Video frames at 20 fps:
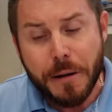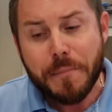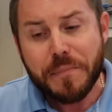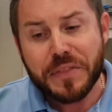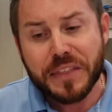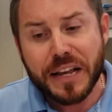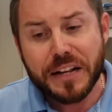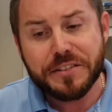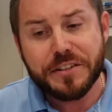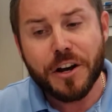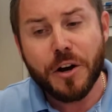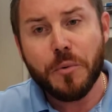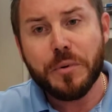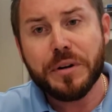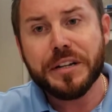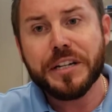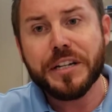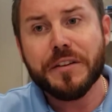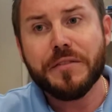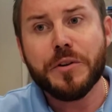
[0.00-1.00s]
And that's how we
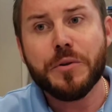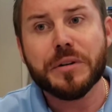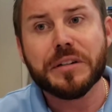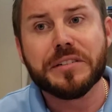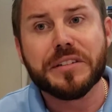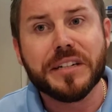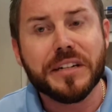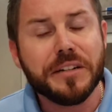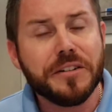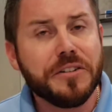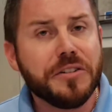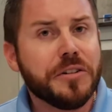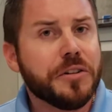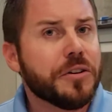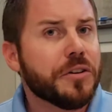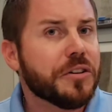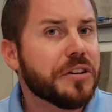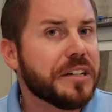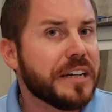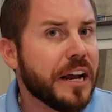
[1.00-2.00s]
give you a
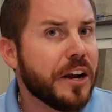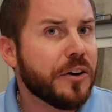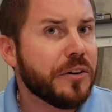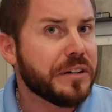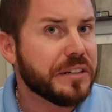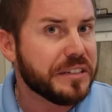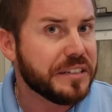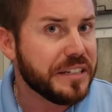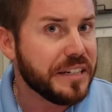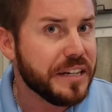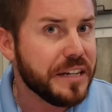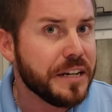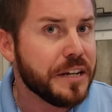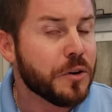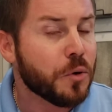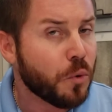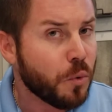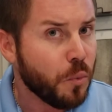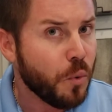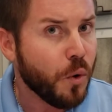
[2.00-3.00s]
10-year guarantee
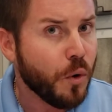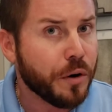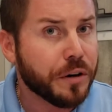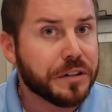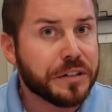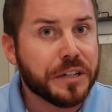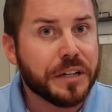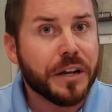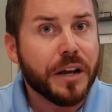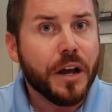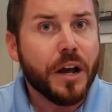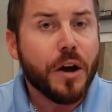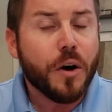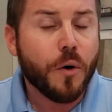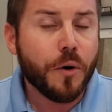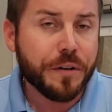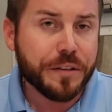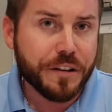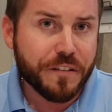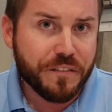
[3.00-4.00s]
or warranty
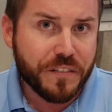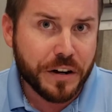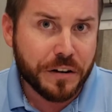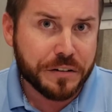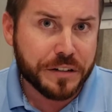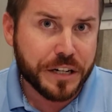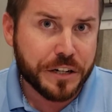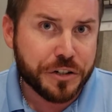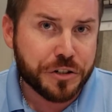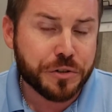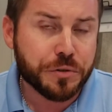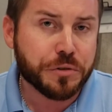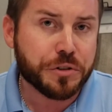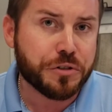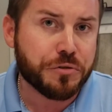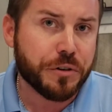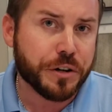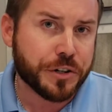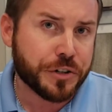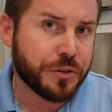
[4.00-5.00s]
on the foundational
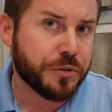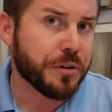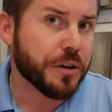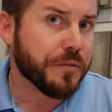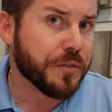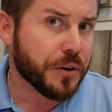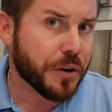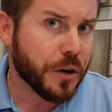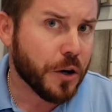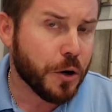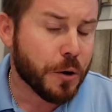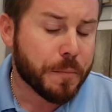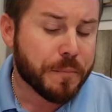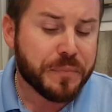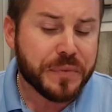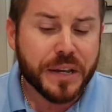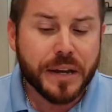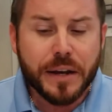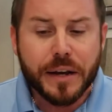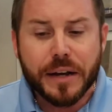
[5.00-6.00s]
structure of your home.
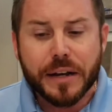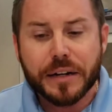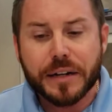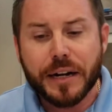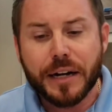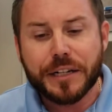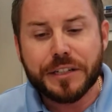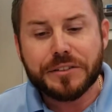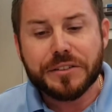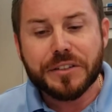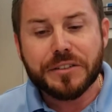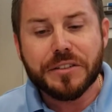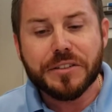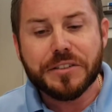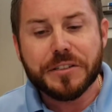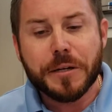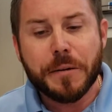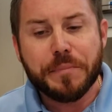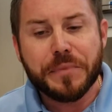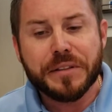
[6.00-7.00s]
Guys, this is
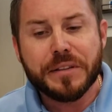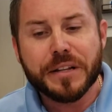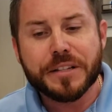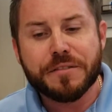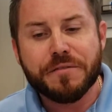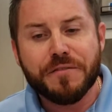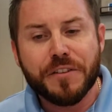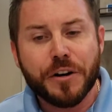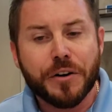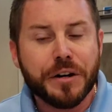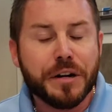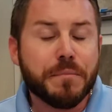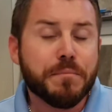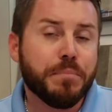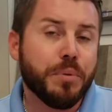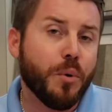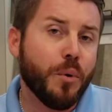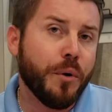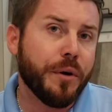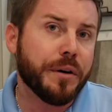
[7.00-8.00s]
something that's very
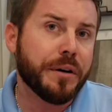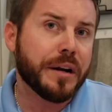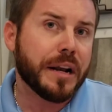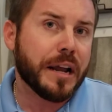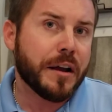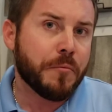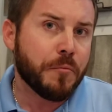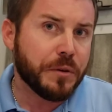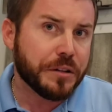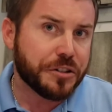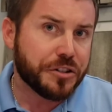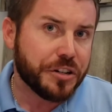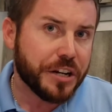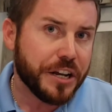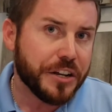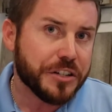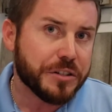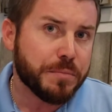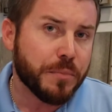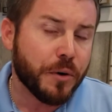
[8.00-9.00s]
important, and with
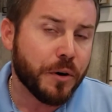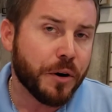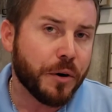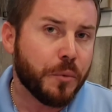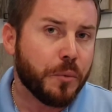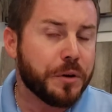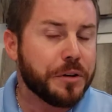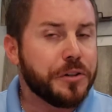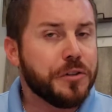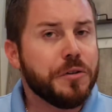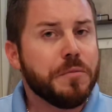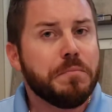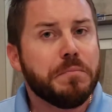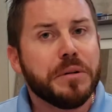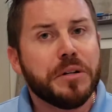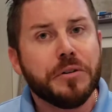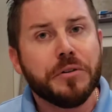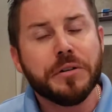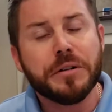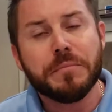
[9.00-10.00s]
Chesmar, when you
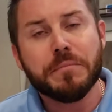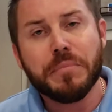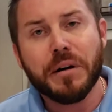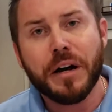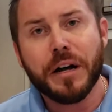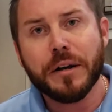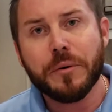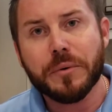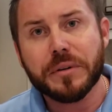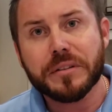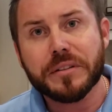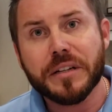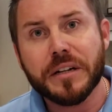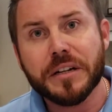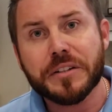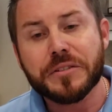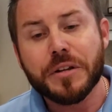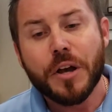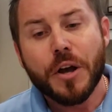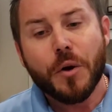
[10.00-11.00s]
build and buy with
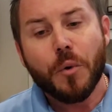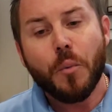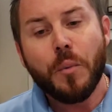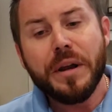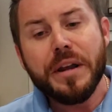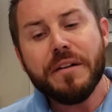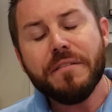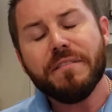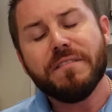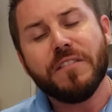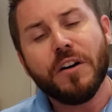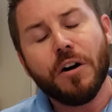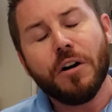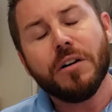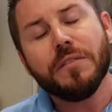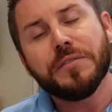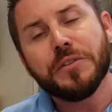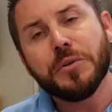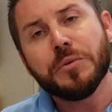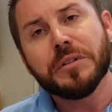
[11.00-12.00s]
us, we
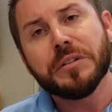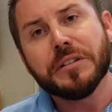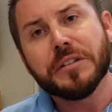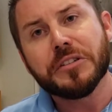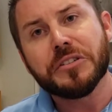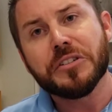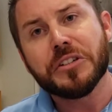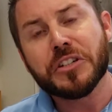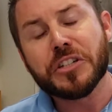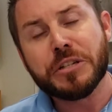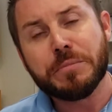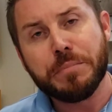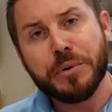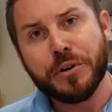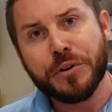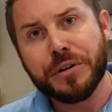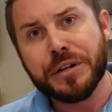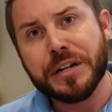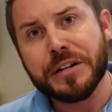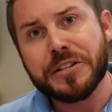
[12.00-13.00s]
involve you in this
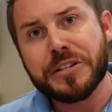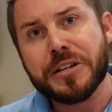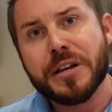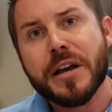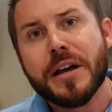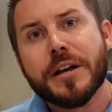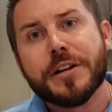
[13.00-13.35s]
experience.